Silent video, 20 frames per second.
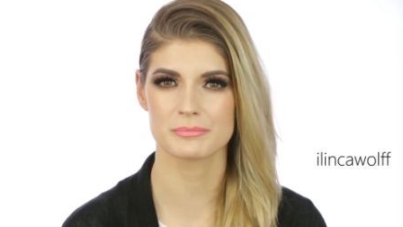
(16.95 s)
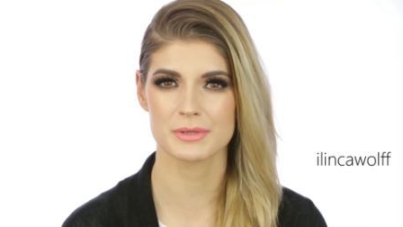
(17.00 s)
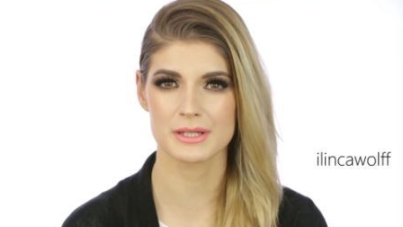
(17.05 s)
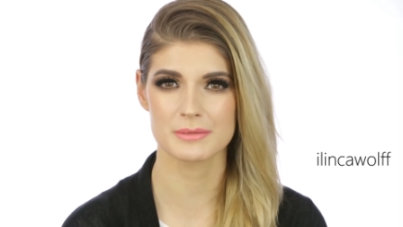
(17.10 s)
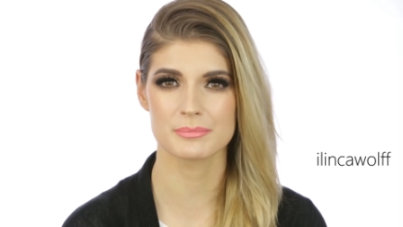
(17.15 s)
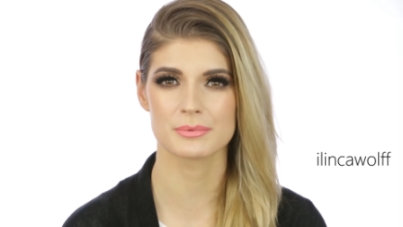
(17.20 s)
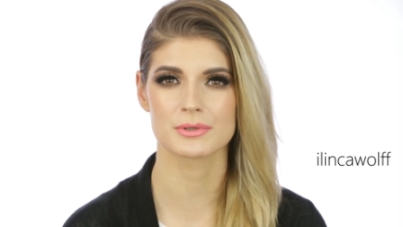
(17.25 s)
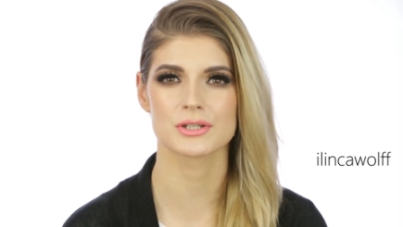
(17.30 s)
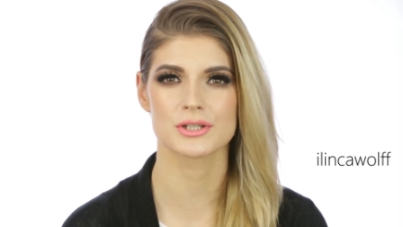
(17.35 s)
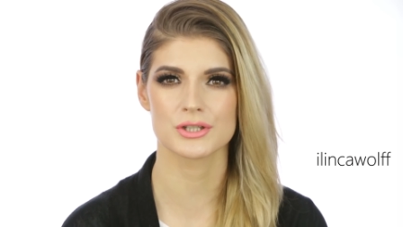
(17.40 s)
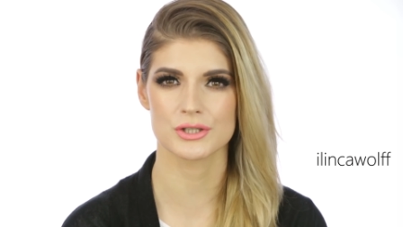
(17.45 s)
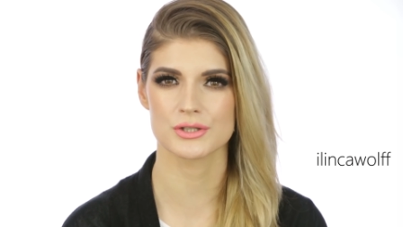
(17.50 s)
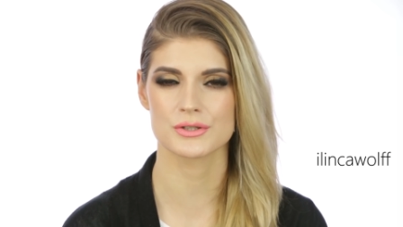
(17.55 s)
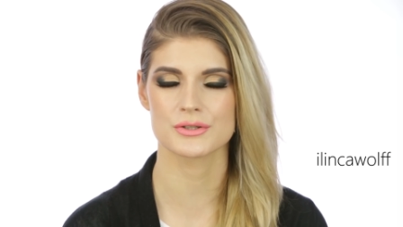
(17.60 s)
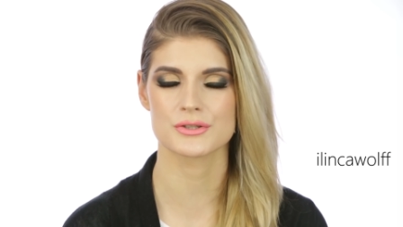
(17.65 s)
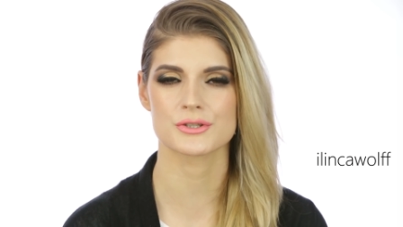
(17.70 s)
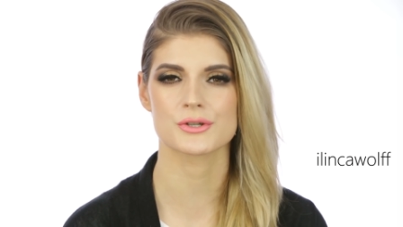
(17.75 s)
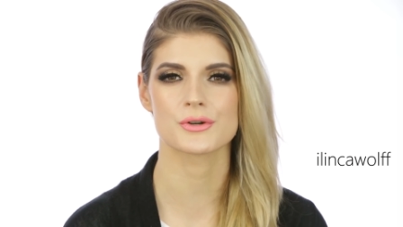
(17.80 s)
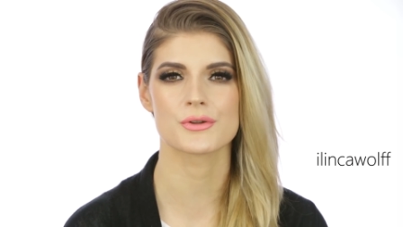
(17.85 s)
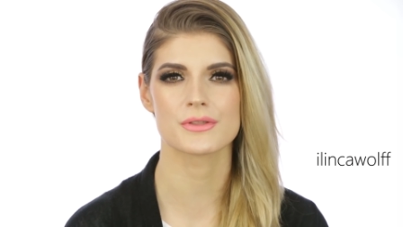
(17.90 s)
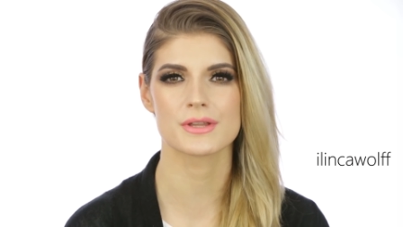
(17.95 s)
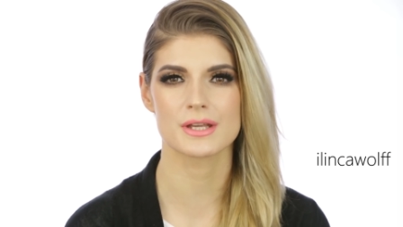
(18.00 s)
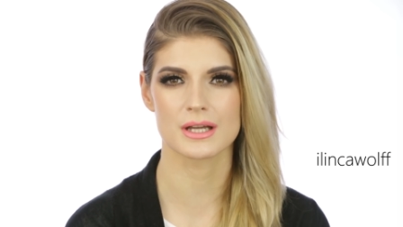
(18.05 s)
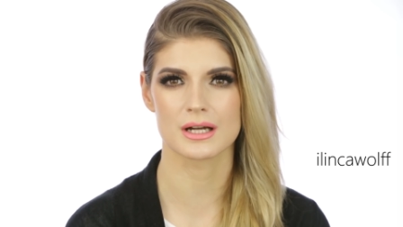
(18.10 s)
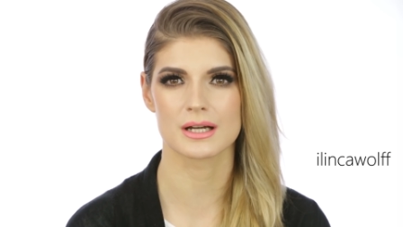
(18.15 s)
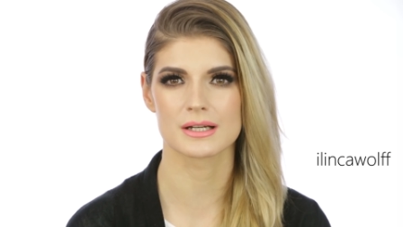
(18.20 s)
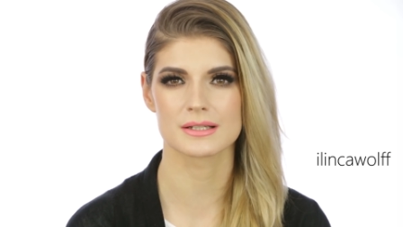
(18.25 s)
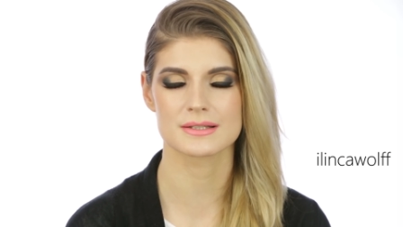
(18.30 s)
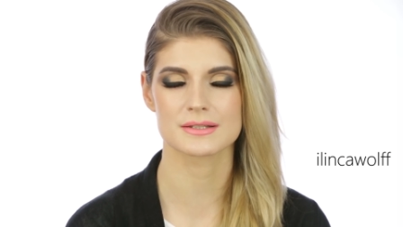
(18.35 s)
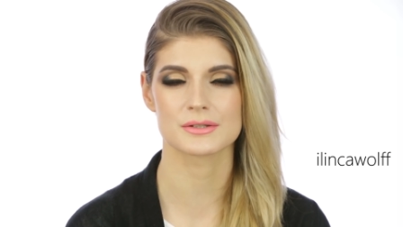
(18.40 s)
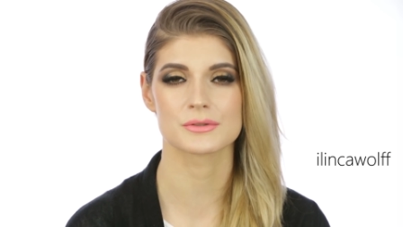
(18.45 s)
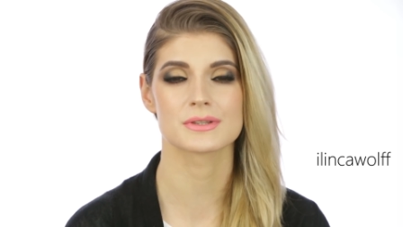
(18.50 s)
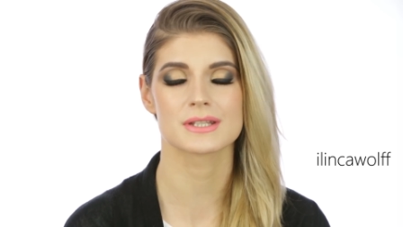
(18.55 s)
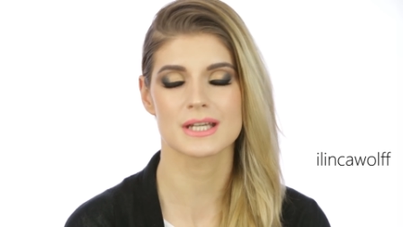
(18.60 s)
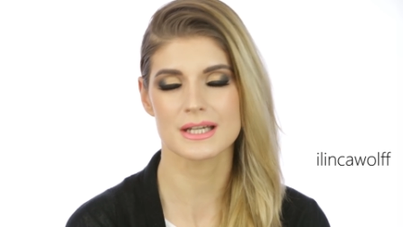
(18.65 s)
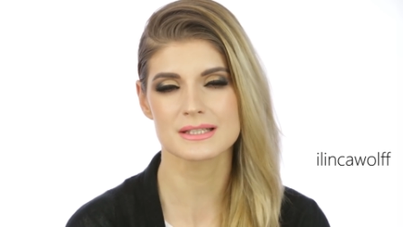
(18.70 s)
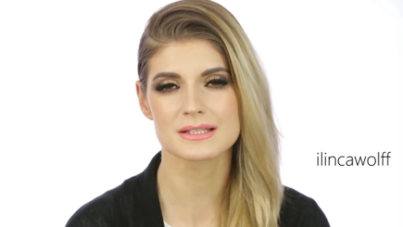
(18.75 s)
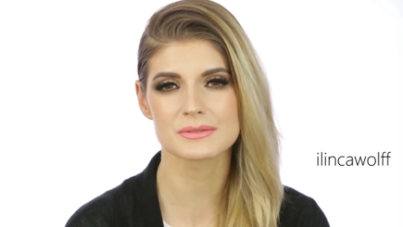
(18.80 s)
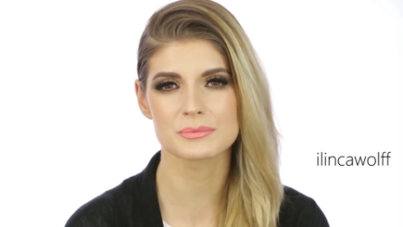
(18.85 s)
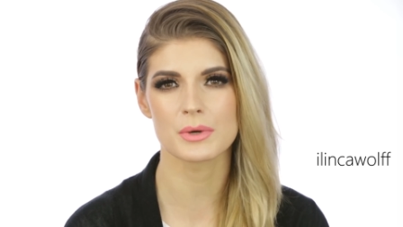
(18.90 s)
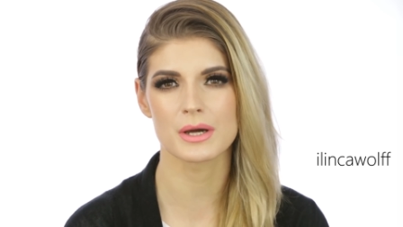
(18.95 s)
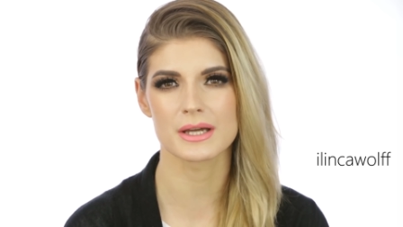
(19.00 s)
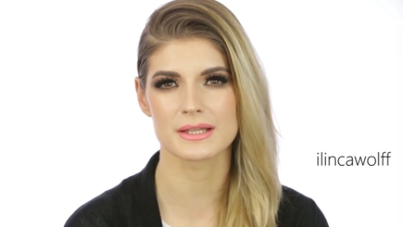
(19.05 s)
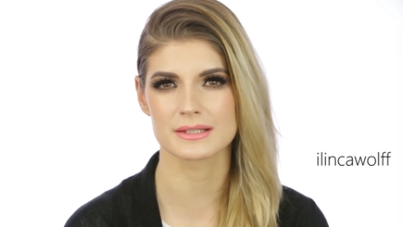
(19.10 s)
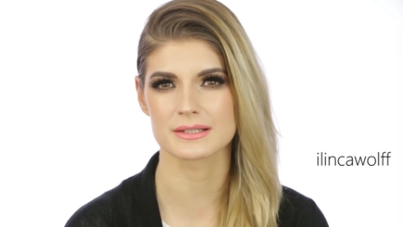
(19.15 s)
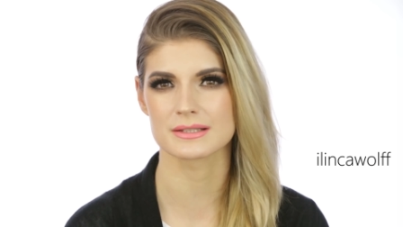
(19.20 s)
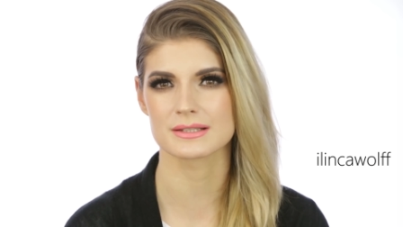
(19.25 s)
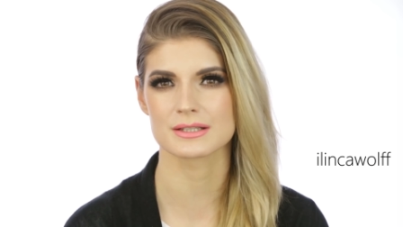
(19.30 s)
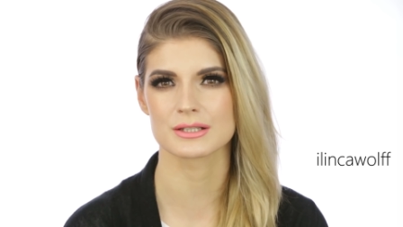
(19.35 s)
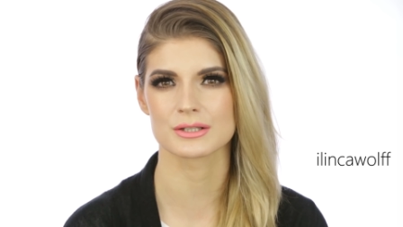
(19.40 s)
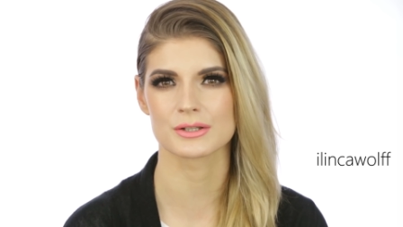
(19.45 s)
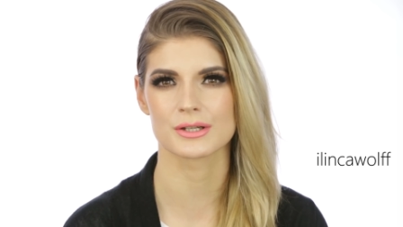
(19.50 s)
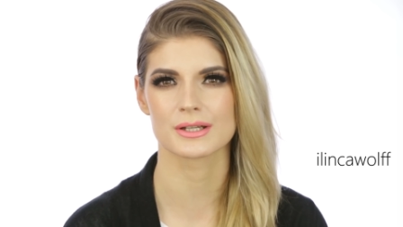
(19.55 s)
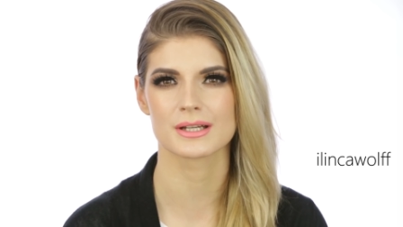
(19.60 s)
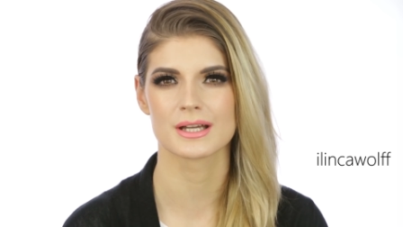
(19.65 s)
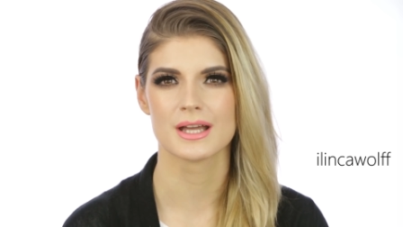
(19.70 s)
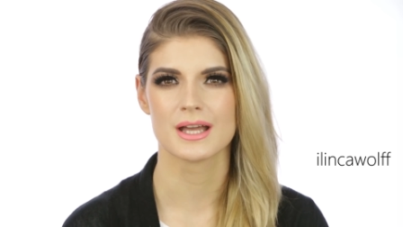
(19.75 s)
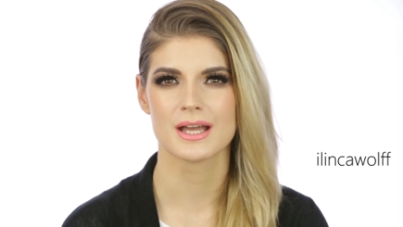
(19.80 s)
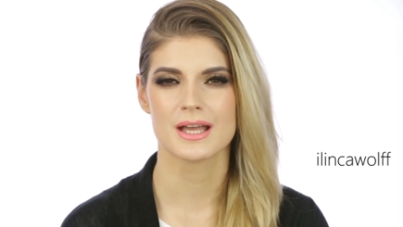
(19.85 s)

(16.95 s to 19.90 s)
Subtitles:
people use on the eyes, so that's why this look.